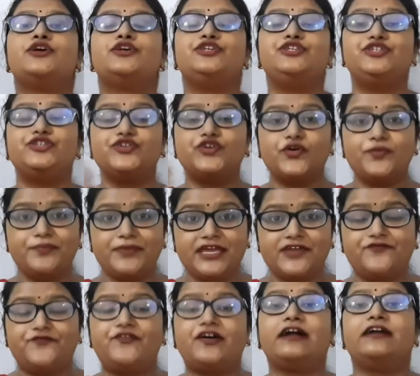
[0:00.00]
you
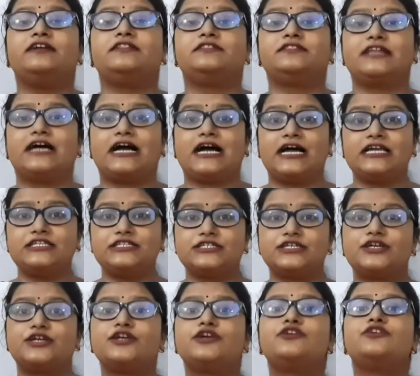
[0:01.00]
may find that
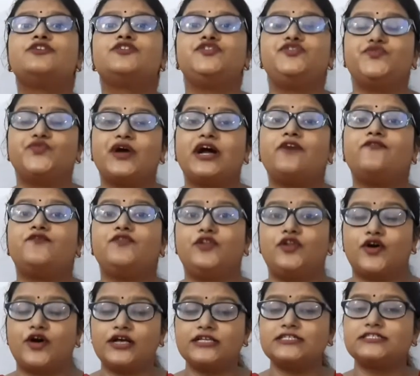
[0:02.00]
you have
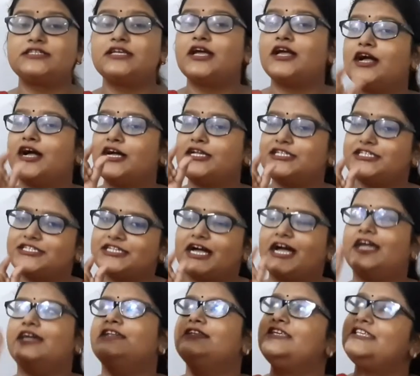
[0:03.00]
lost a
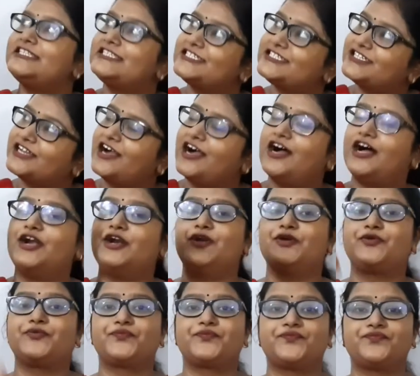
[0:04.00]
tiny star.